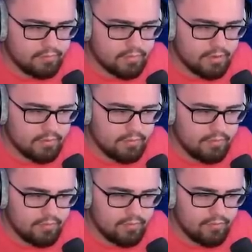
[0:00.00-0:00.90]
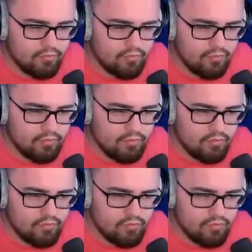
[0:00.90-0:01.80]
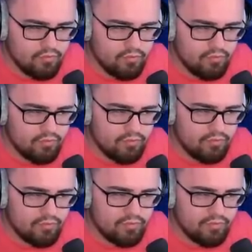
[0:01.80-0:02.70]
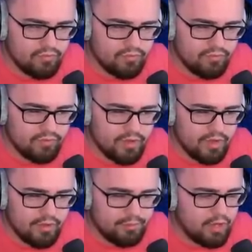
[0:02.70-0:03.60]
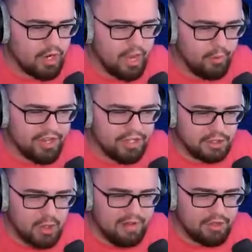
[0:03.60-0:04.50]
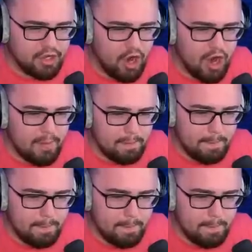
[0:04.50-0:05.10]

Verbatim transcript: I was trying to get the little darling some help, okay? We couldn't drive the car?